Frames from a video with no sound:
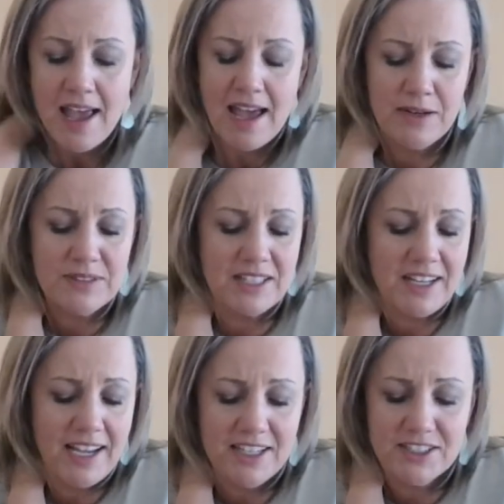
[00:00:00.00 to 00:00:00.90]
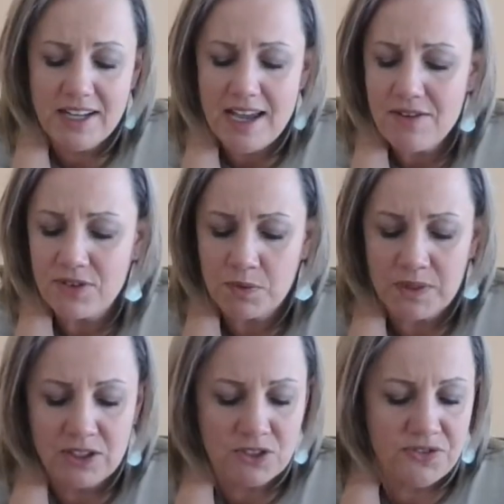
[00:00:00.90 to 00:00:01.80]
and it was an occasion
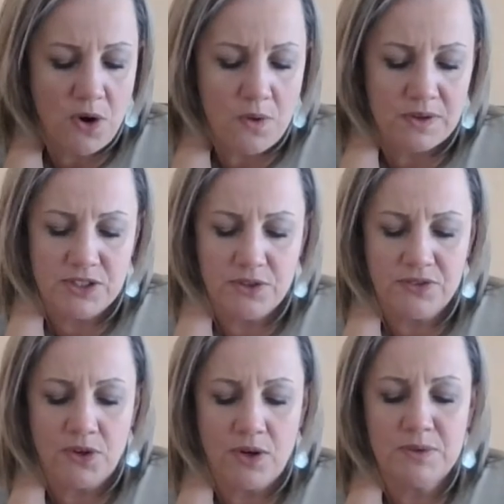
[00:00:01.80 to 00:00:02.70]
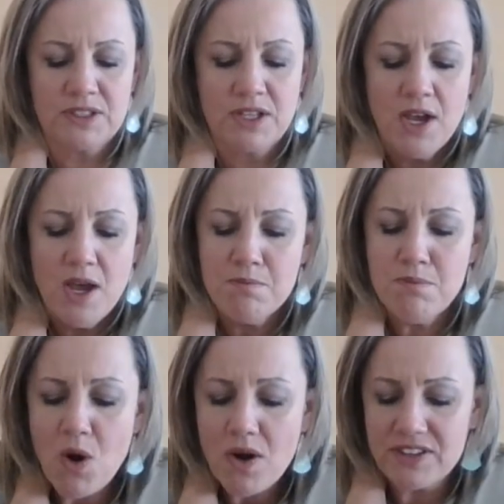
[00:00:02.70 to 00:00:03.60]
everyone looked forward to, for it was
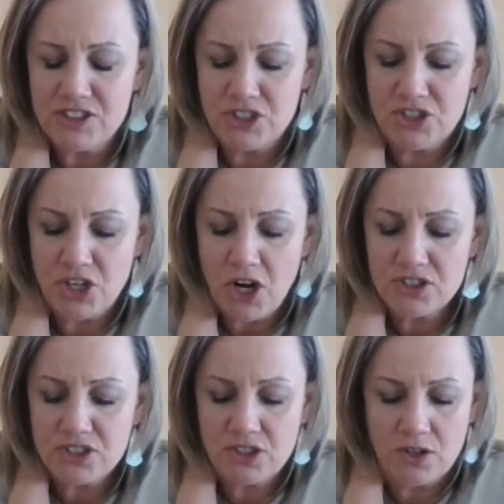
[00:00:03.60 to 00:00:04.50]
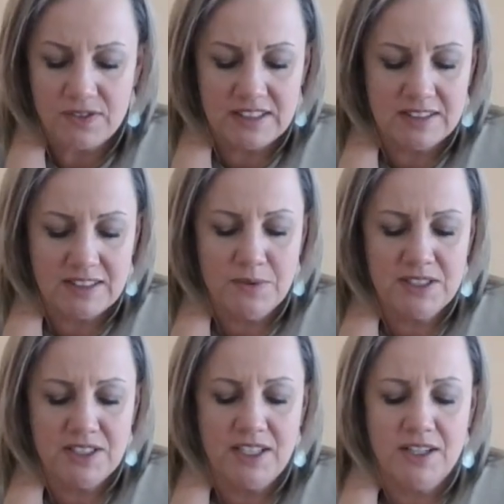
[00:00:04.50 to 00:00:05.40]
more than just church services. It
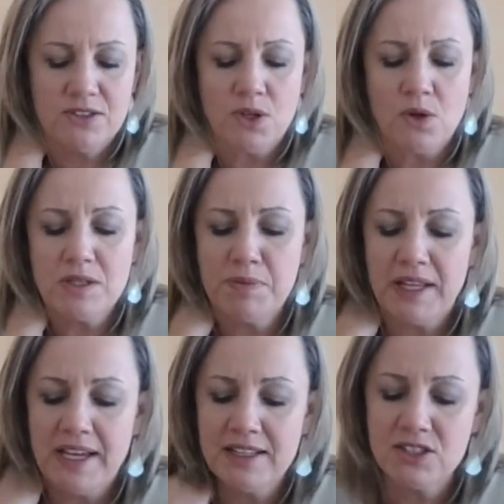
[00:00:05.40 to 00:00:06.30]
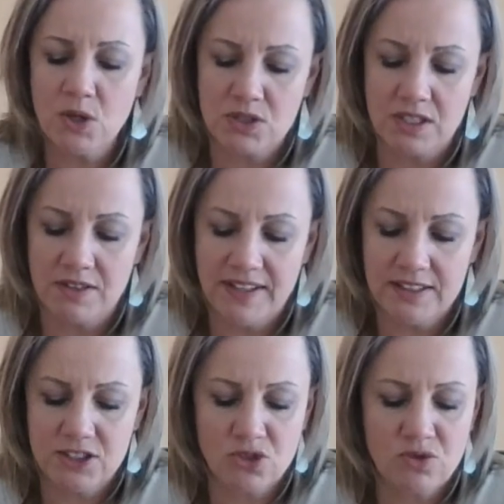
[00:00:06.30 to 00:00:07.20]
was the year's only planned social
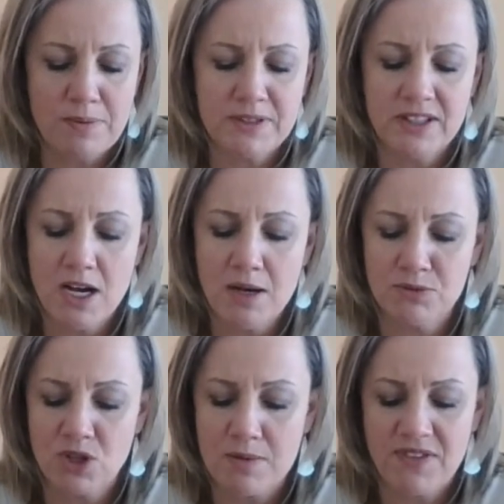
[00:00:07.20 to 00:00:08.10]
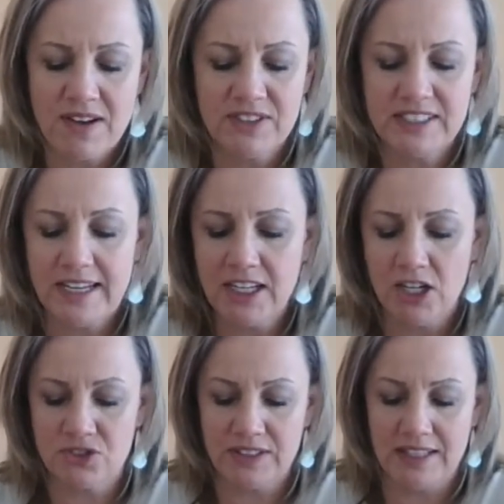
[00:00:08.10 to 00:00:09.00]
event, disrupting the humdrum of everyday
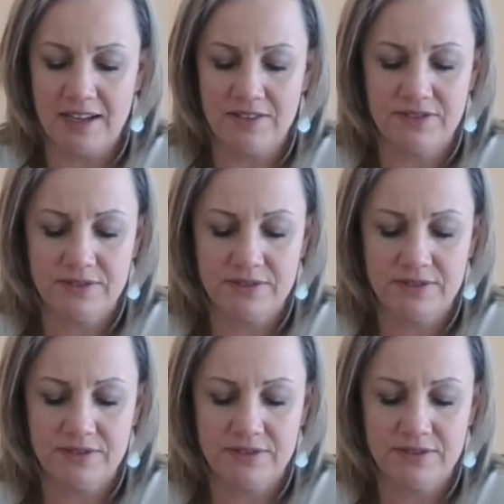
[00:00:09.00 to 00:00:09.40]
country life.